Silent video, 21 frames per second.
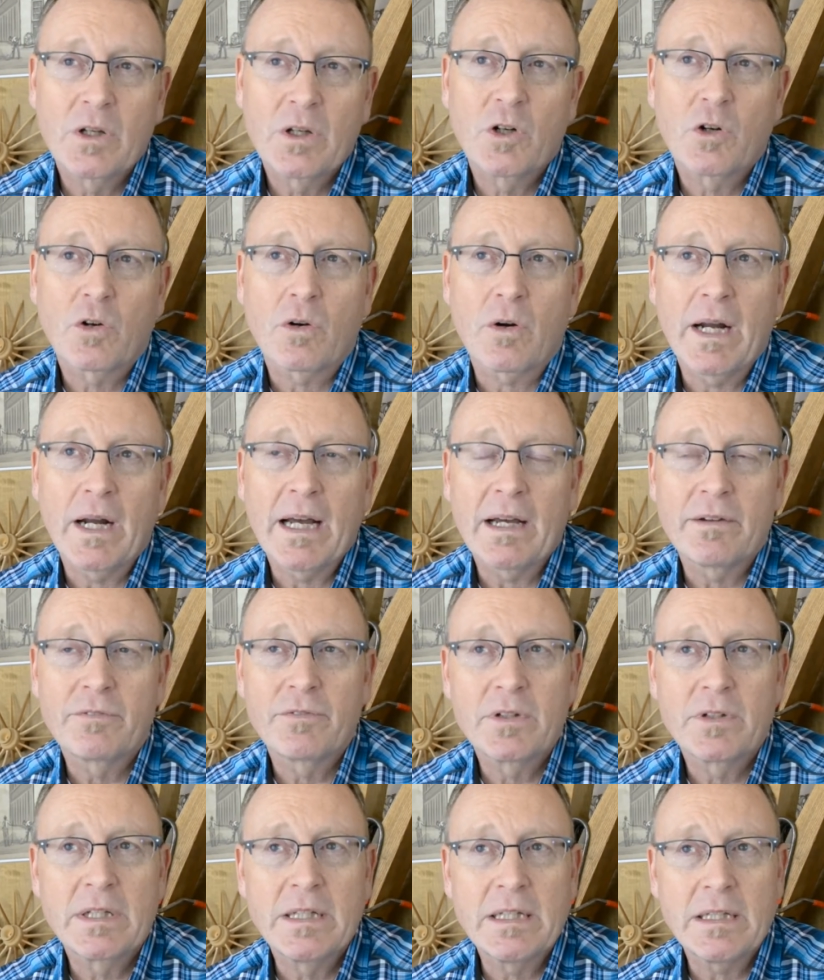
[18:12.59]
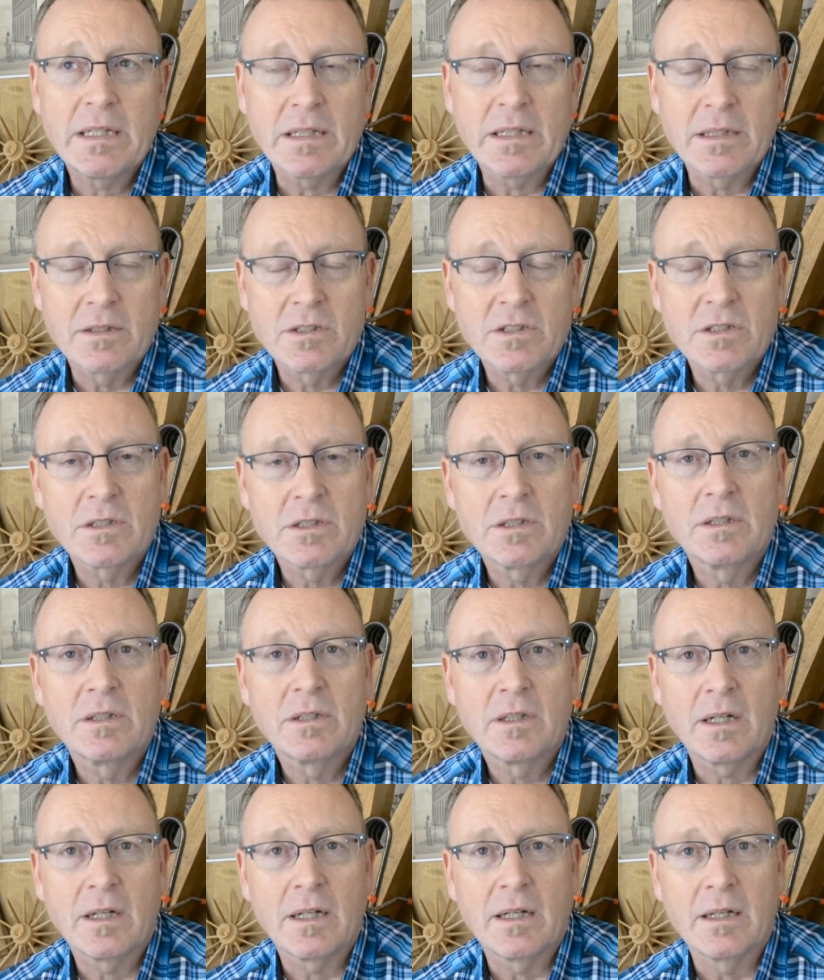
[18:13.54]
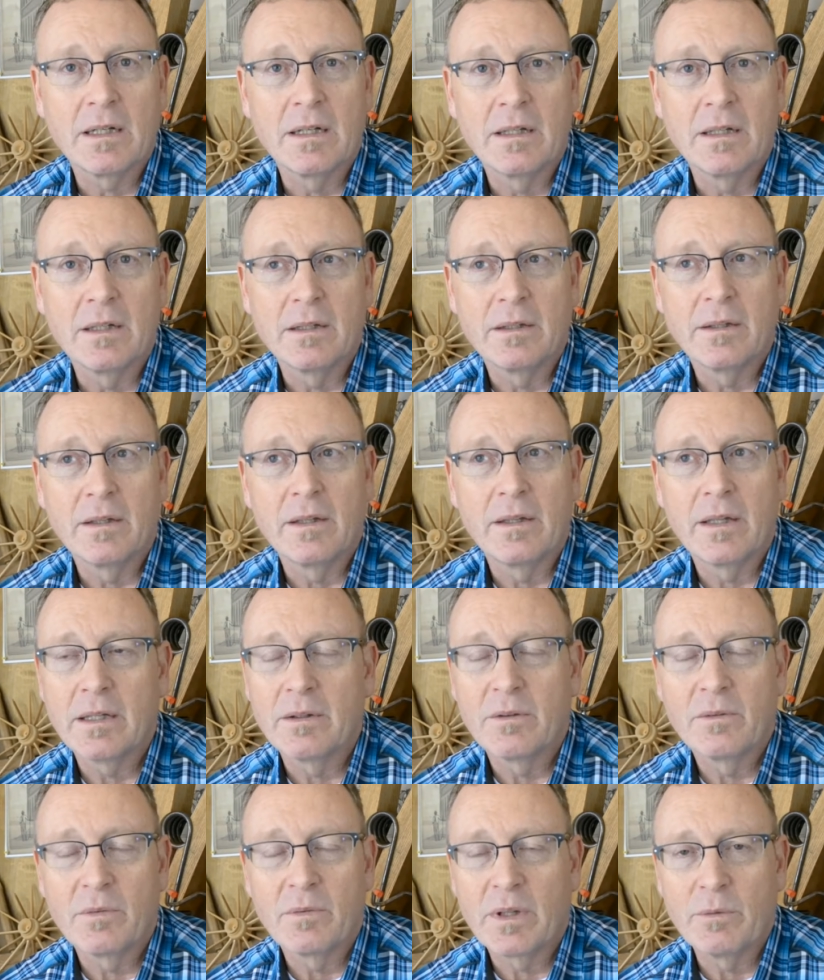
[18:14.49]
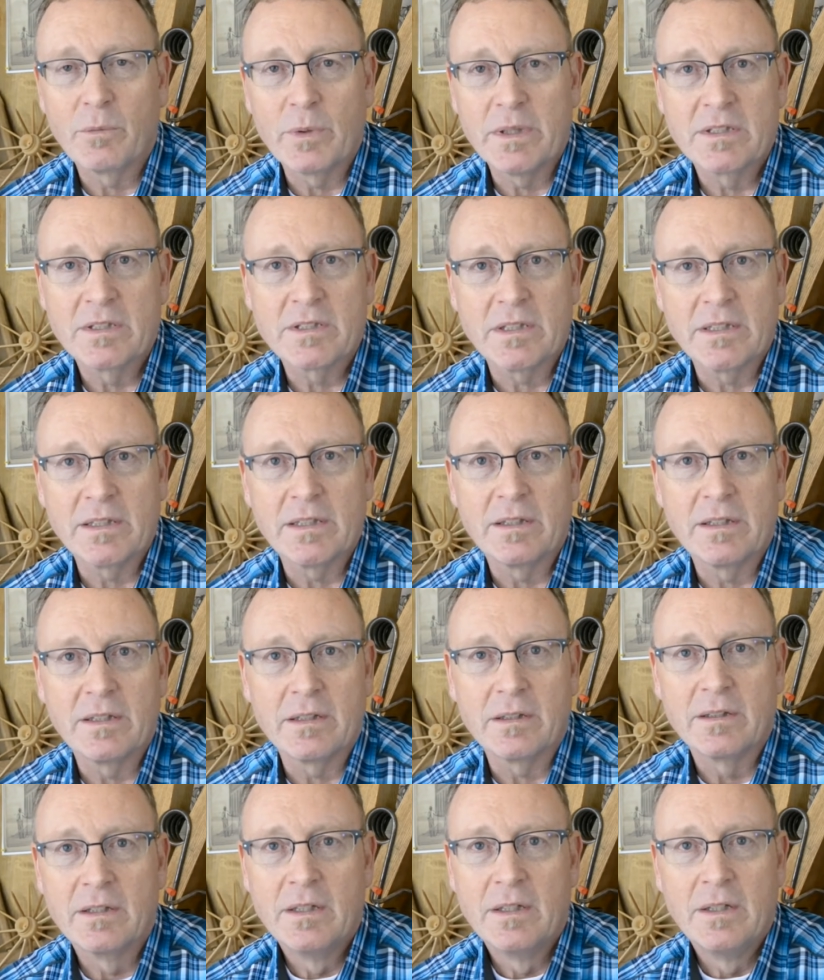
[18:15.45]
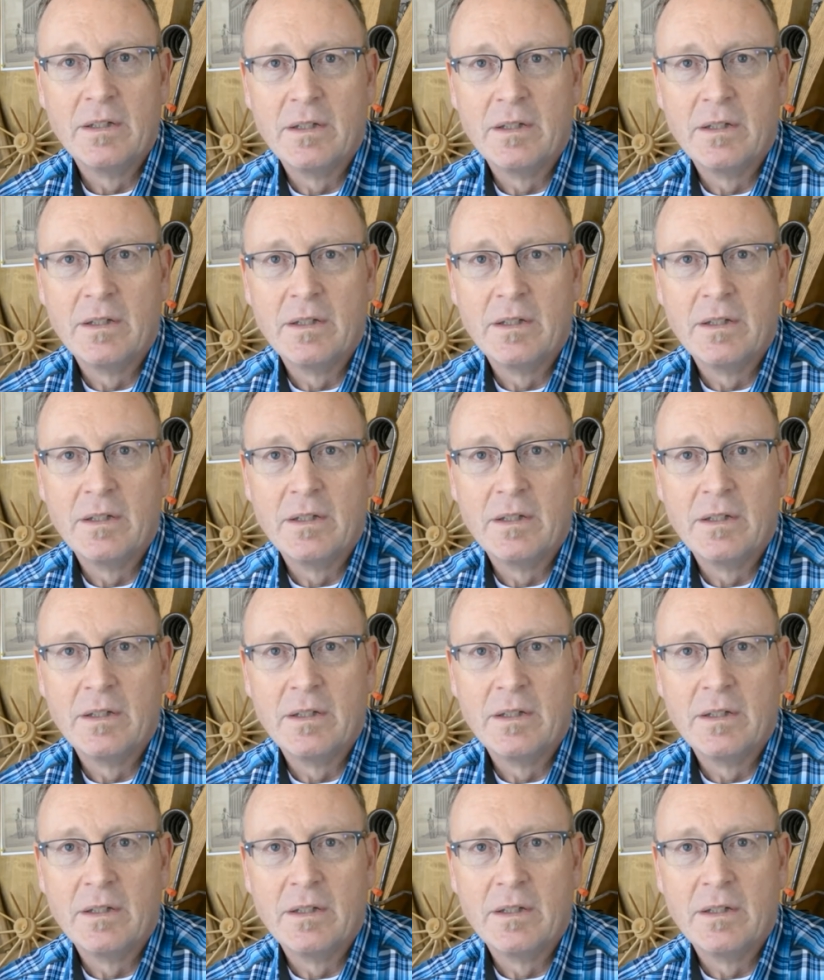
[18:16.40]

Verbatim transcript: craft kits uh, that that we see, and they're